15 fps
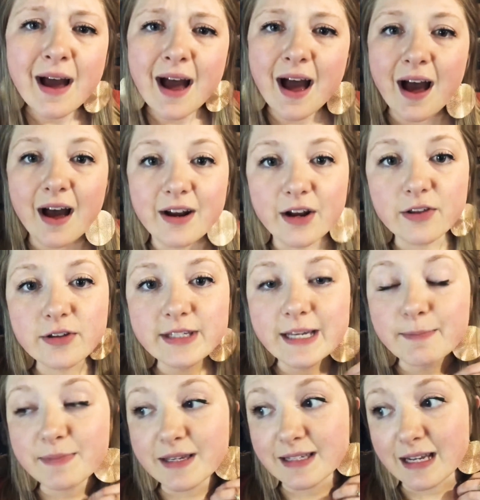Another
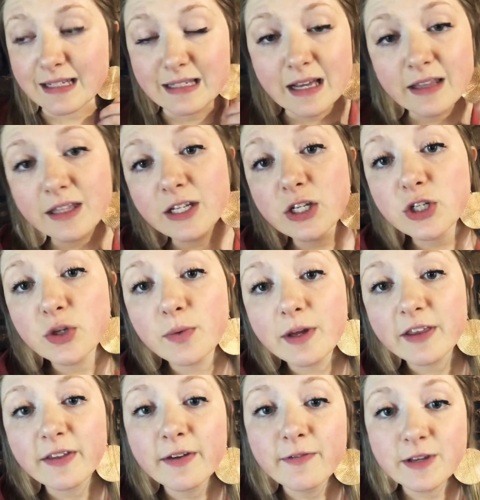tip, this has nothing to do
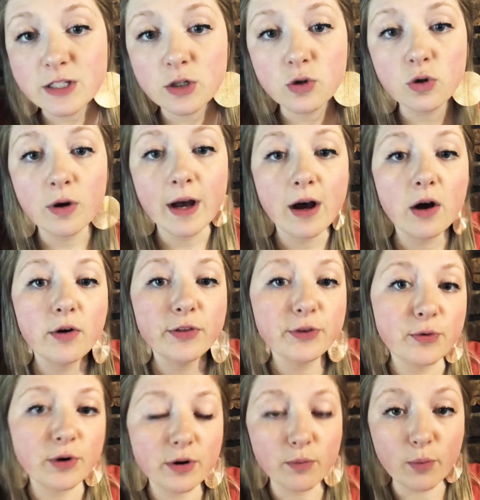with physical health
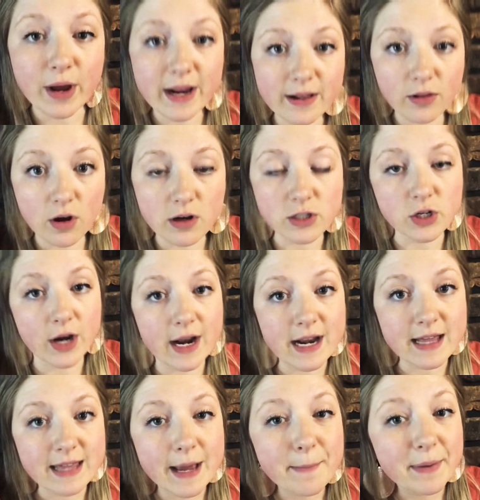or weight loss or
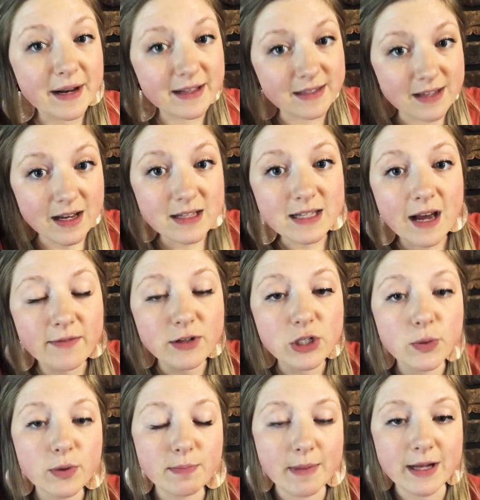anything, but it does have to
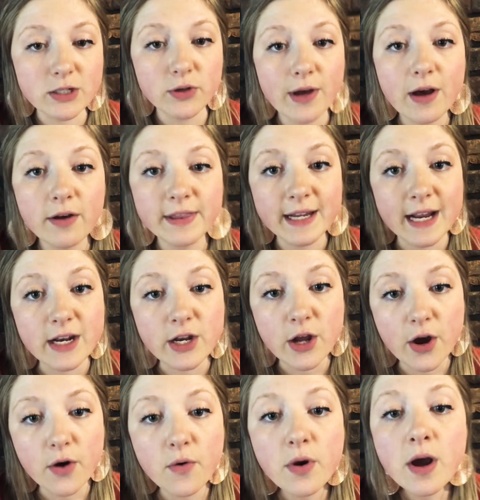do with mental health. And I
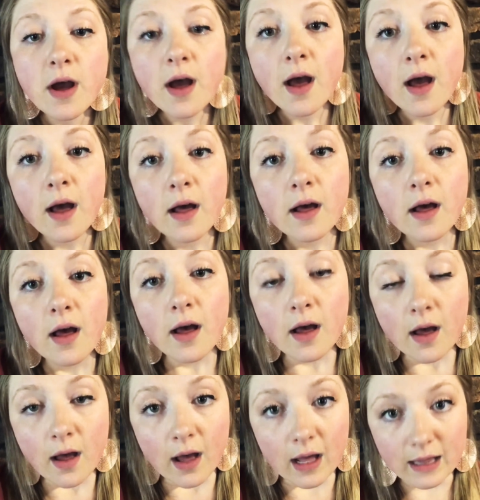know
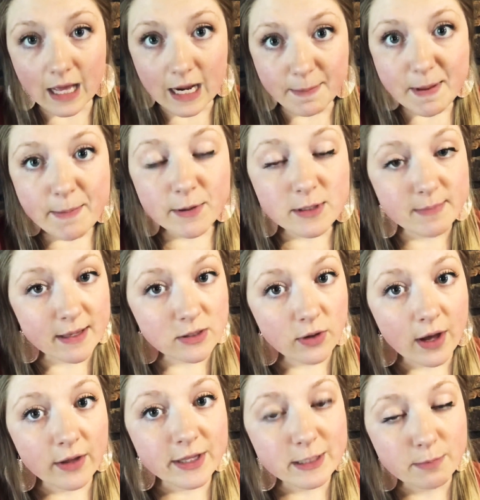a lot of people's mental
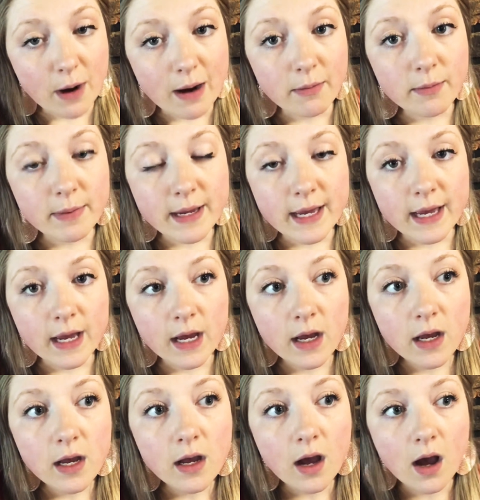health is probably
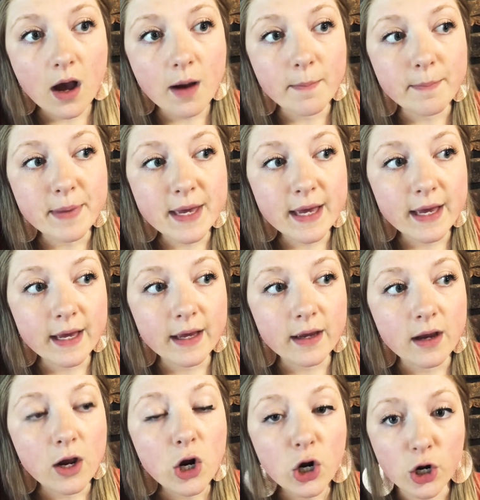being
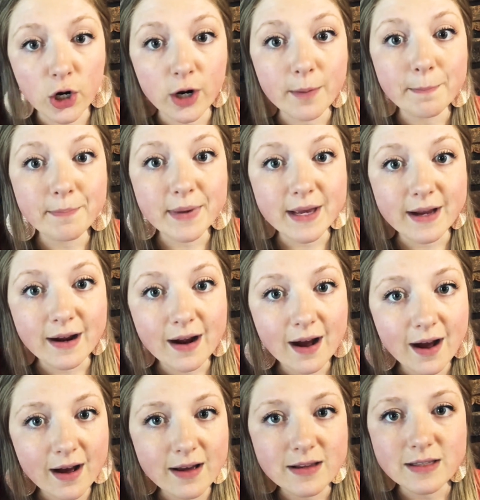hurt
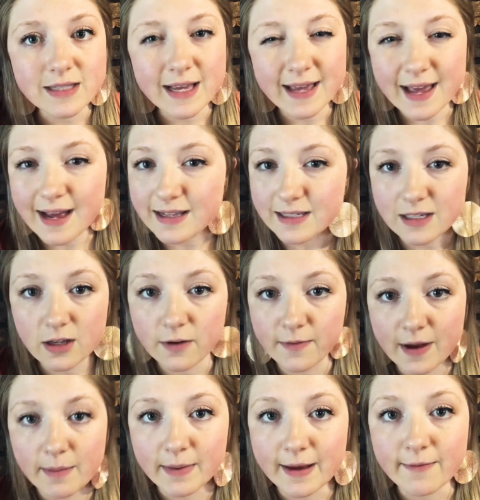because they can't see their
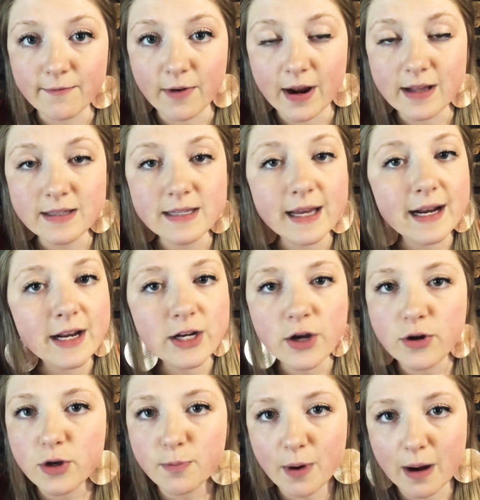family and friends. And I know
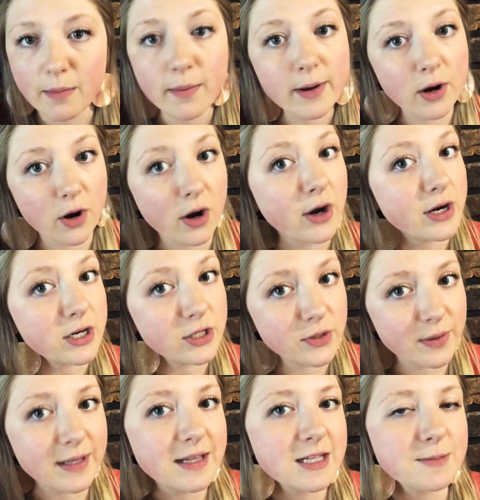you probably are already
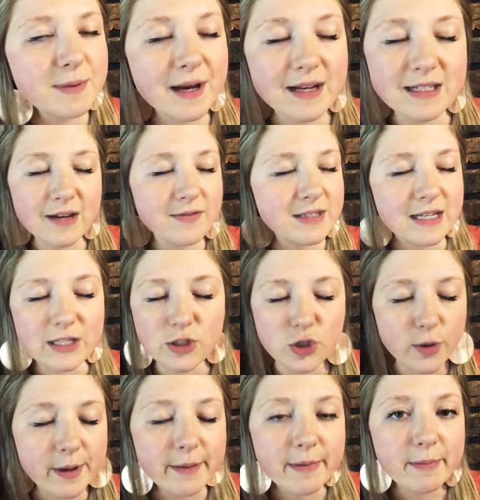doing this because seen
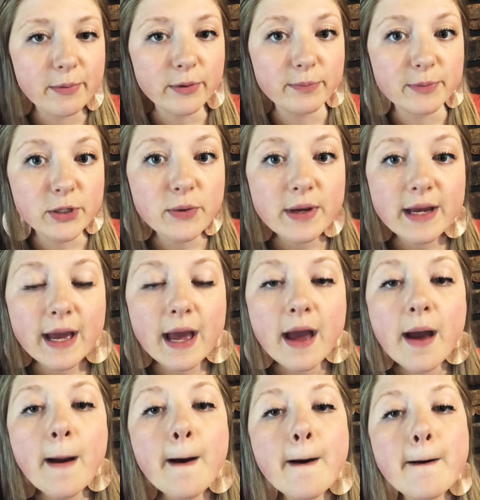so many people doing it,
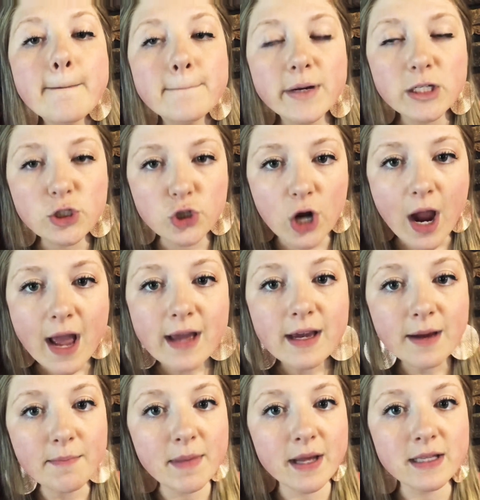but try and
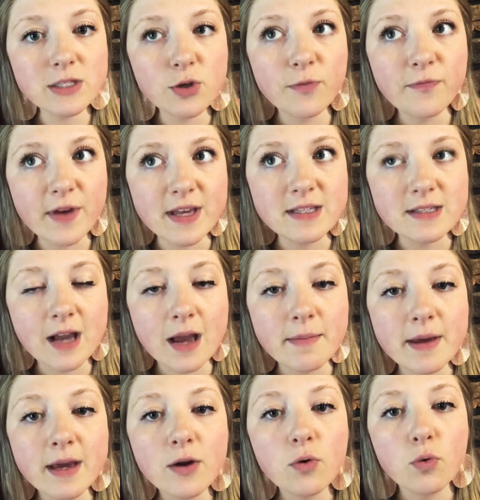commit to
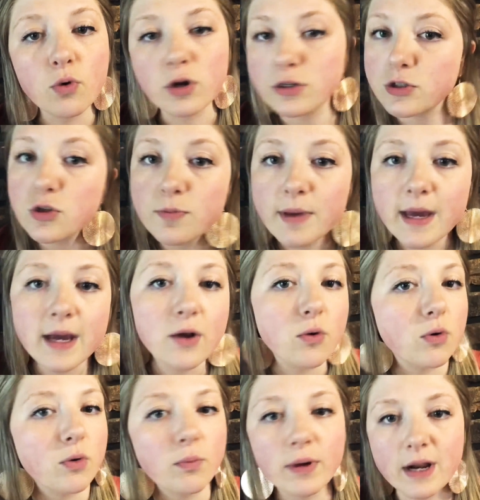FaceTiming or Zooming
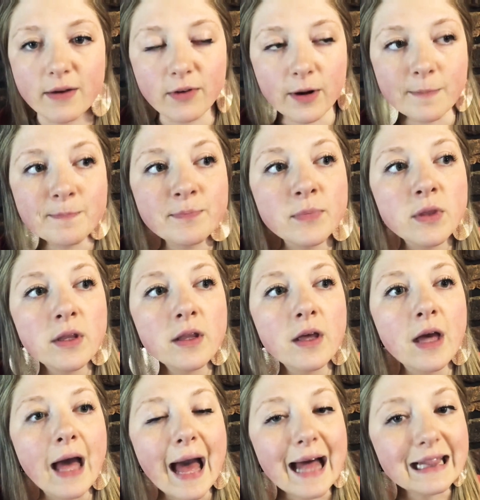or whatever,
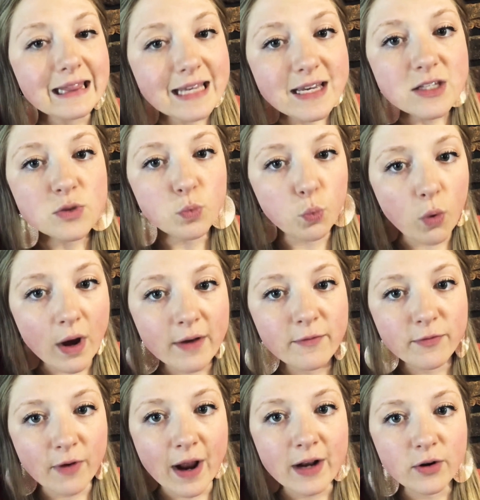at least one
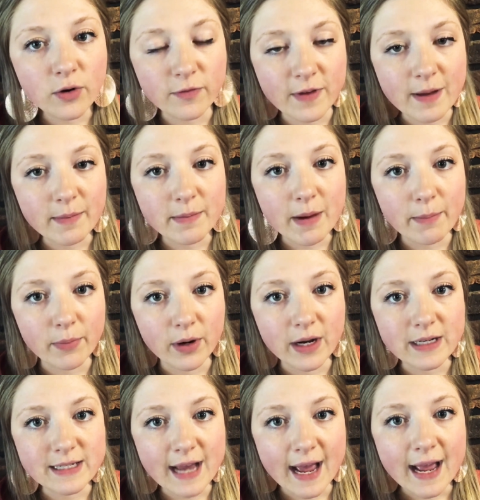friend or family member a
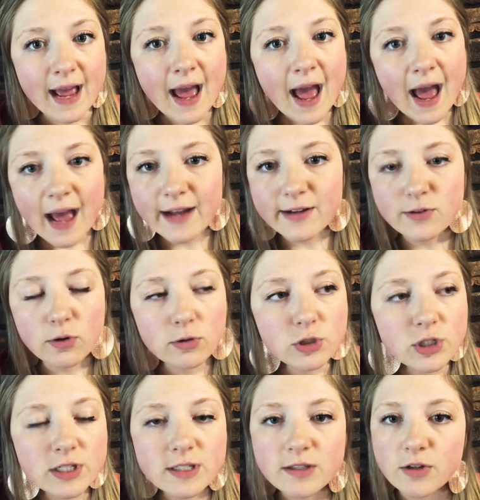day. And don't
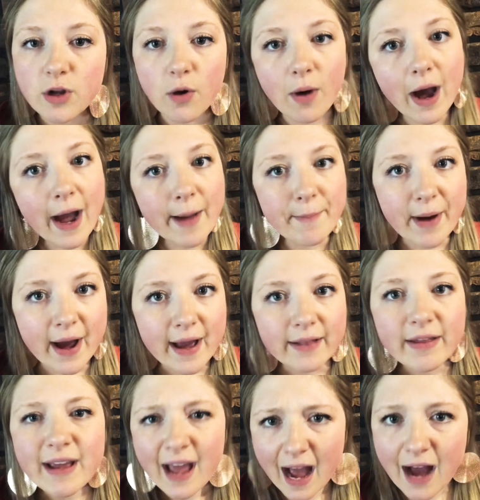just, hi, bye.
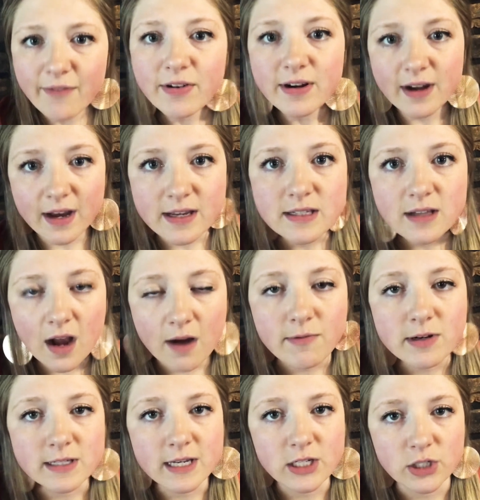Like, have a nice
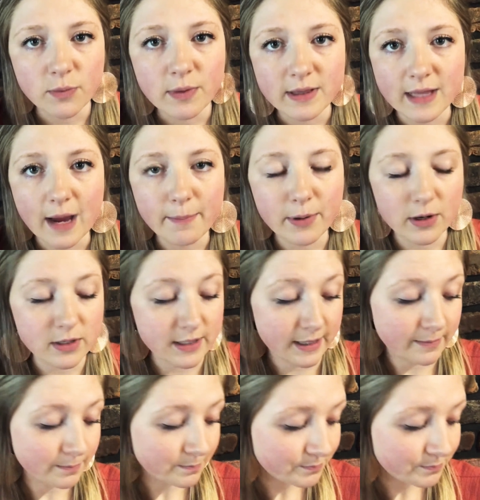conversation with that person.